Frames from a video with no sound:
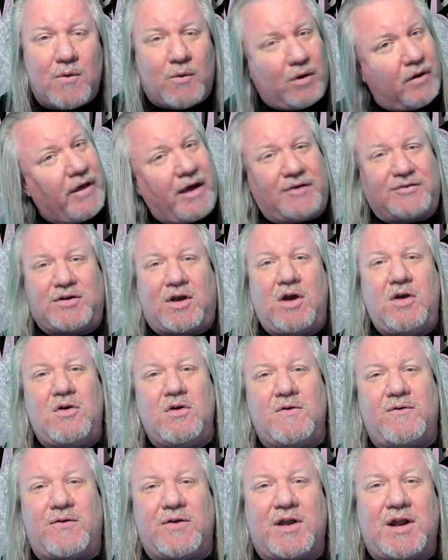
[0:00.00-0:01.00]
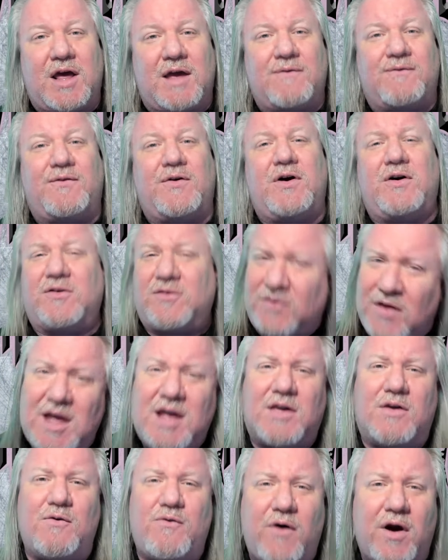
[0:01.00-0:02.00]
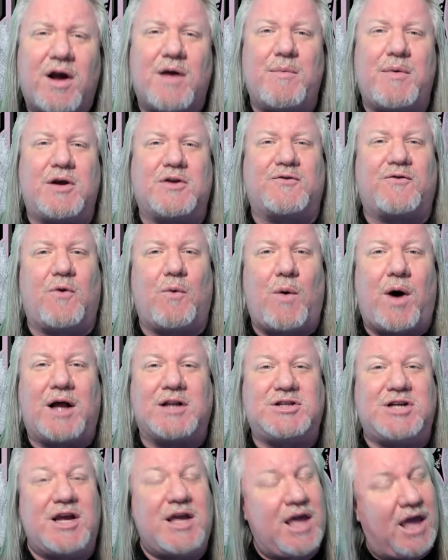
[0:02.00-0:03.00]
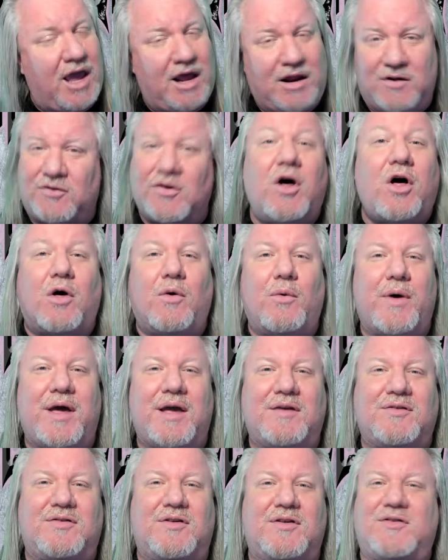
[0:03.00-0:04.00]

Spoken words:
Well, that's going to do it for tonight, folks. Thank you very much for watching, and as always,